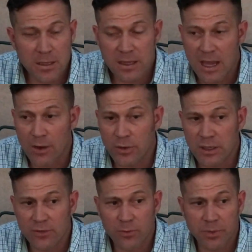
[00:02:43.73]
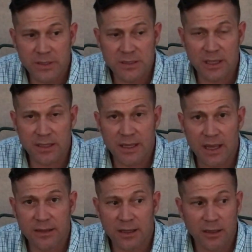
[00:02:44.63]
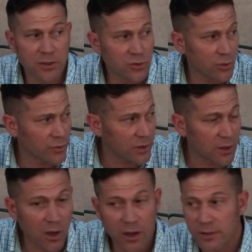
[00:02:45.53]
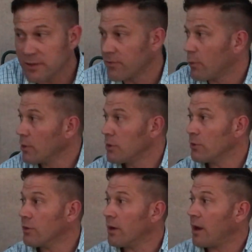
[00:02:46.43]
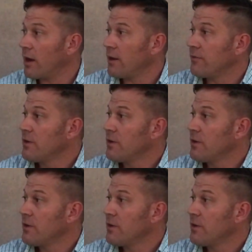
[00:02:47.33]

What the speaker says: county, different places like that control the laws for your hive. You